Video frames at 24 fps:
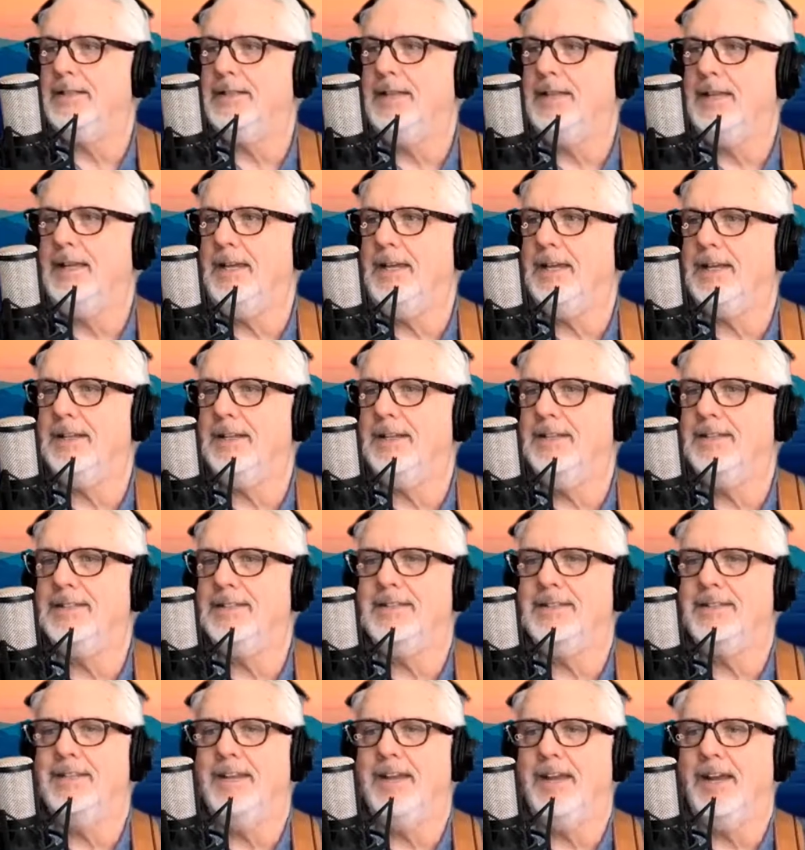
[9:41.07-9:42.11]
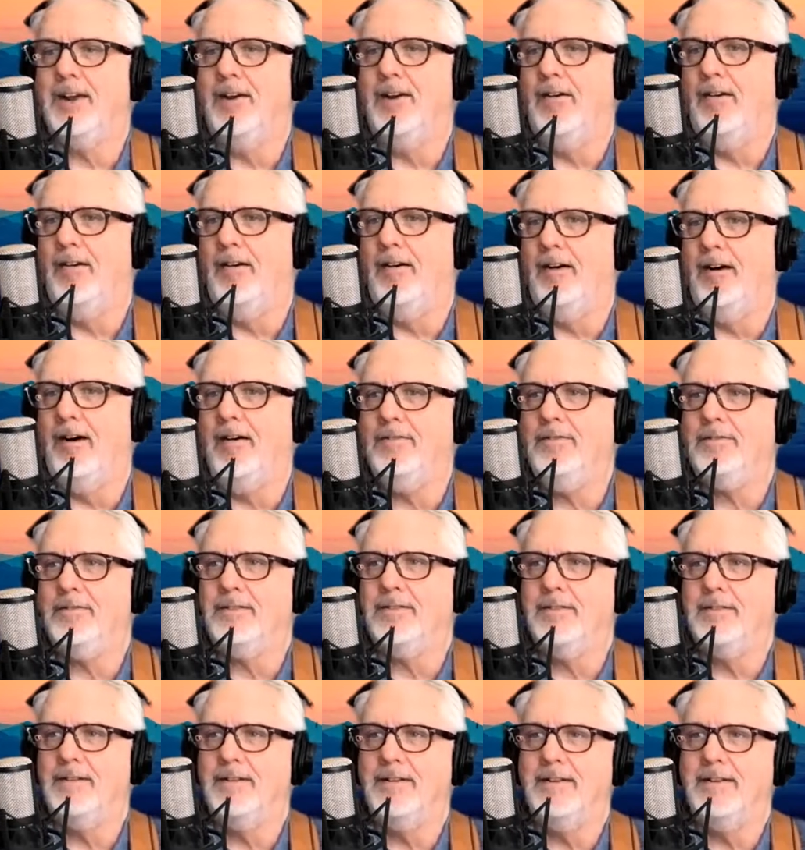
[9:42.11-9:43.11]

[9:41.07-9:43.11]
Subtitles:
kick this thing off.